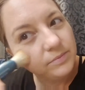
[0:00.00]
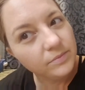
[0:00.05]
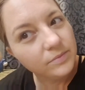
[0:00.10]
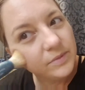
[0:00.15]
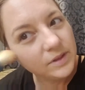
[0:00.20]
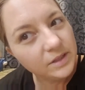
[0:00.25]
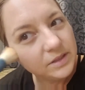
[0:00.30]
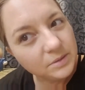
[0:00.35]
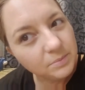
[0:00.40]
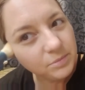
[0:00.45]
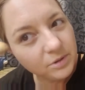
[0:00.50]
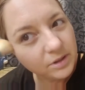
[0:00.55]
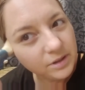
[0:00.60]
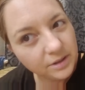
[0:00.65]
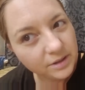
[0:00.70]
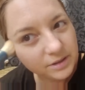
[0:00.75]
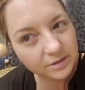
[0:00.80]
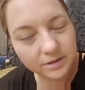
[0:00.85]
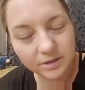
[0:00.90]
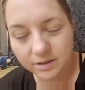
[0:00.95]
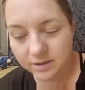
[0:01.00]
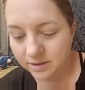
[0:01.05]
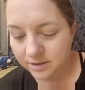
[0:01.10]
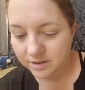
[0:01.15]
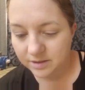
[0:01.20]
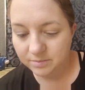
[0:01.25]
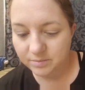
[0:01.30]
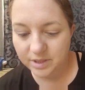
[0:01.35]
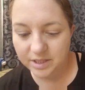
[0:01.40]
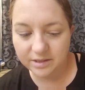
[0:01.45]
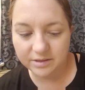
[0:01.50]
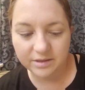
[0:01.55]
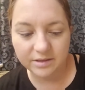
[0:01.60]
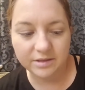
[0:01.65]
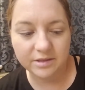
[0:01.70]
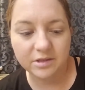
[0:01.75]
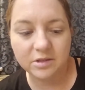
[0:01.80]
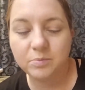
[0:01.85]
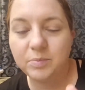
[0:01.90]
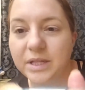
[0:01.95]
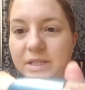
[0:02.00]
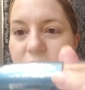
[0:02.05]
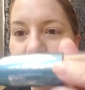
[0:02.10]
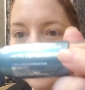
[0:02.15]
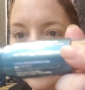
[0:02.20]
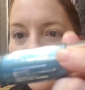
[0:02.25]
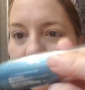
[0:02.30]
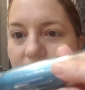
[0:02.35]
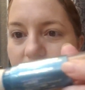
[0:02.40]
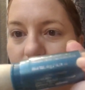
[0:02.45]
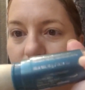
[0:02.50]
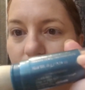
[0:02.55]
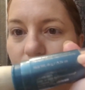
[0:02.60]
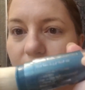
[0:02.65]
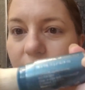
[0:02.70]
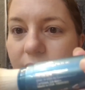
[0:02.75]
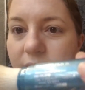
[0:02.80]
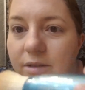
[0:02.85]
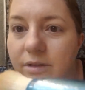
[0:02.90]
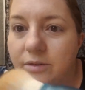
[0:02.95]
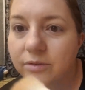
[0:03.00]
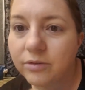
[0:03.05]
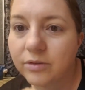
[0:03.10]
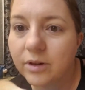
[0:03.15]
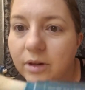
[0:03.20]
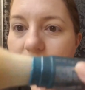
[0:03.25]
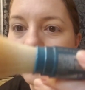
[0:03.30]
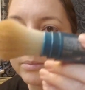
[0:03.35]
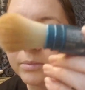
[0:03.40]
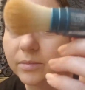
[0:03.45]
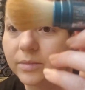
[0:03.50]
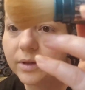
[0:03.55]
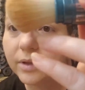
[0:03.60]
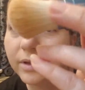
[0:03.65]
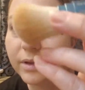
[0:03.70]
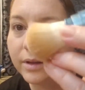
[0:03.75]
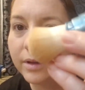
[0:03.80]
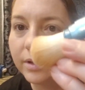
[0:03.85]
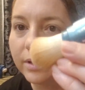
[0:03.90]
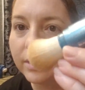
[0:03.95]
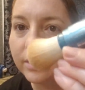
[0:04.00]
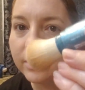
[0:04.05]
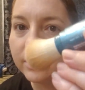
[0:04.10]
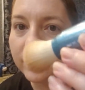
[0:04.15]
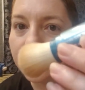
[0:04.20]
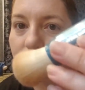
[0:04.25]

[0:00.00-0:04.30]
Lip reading: this product on because it dispenses straight from the